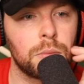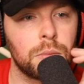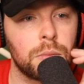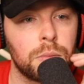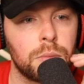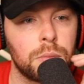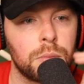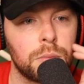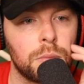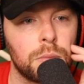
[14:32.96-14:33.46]

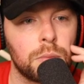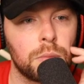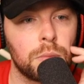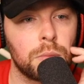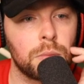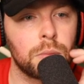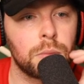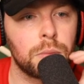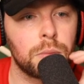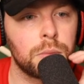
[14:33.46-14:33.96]

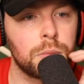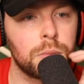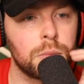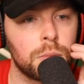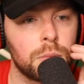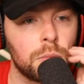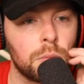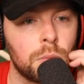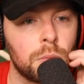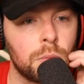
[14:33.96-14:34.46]

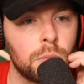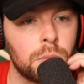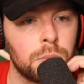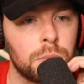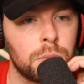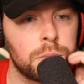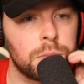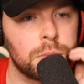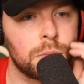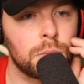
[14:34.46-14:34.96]

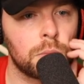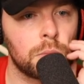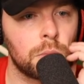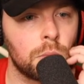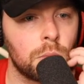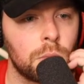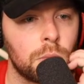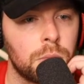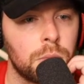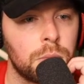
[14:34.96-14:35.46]

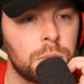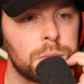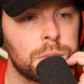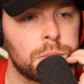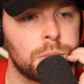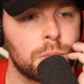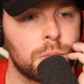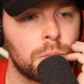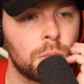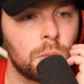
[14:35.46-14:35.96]

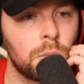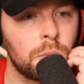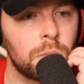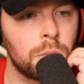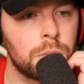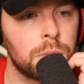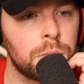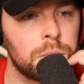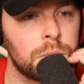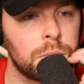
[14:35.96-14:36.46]

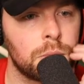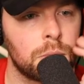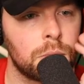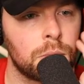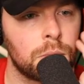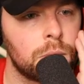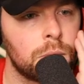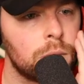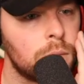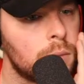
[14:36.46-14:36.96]

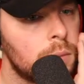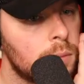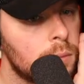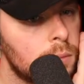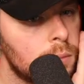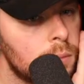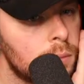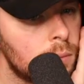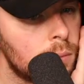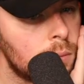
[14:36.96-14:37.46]

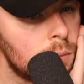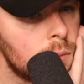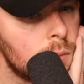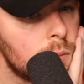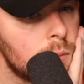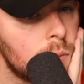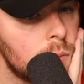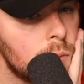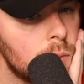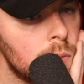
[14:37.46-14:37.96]

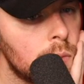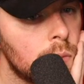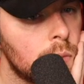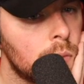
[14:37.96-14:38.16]
This person isn't speaking.